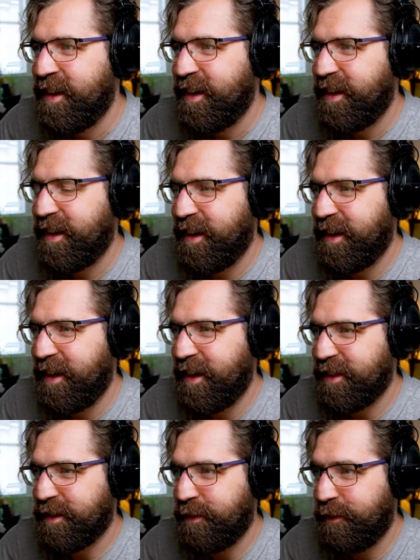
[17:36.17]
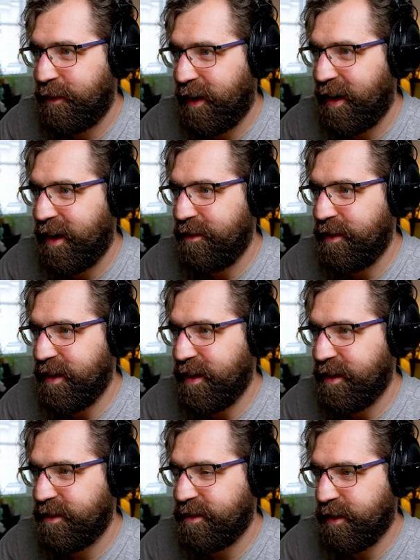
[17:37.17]
There's a 5
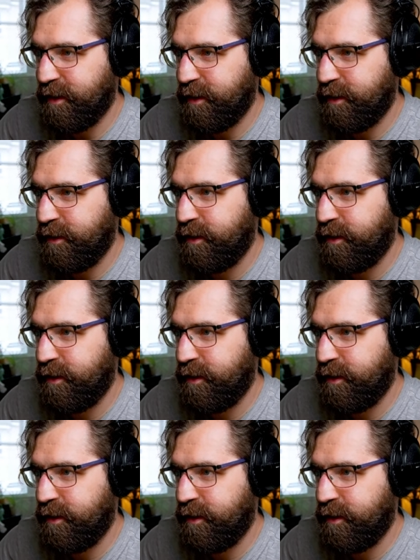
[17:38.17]
here, so